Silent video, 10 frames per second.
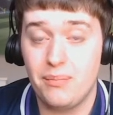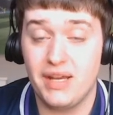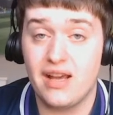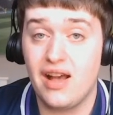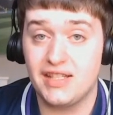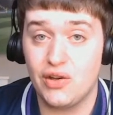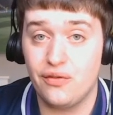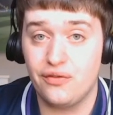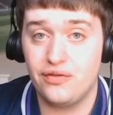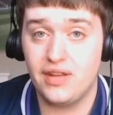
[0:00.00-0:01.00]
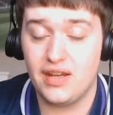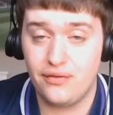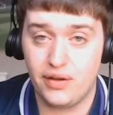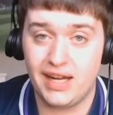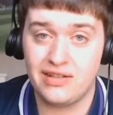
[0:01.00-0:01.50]
because of the
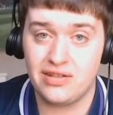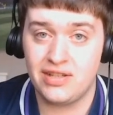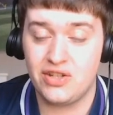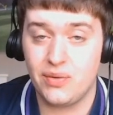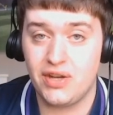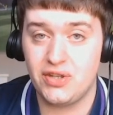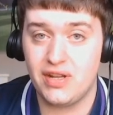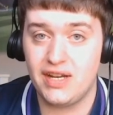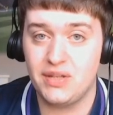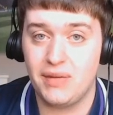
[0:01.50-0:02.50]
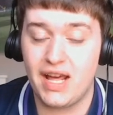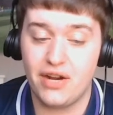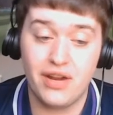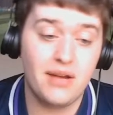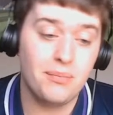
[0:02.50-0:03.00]
financial situation that Inter Milan
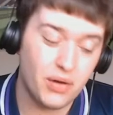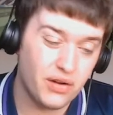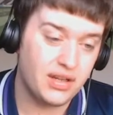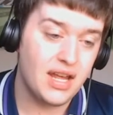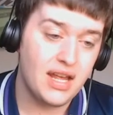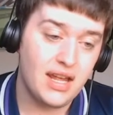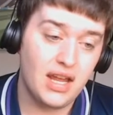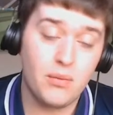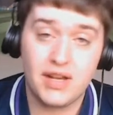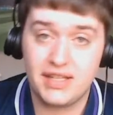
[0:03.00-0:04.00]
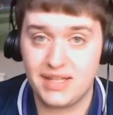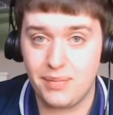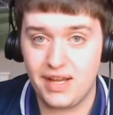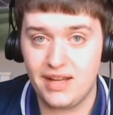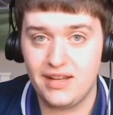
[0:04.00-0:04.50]
are in, but it wasn't to
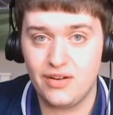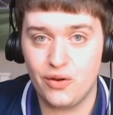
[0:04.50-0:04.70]
be.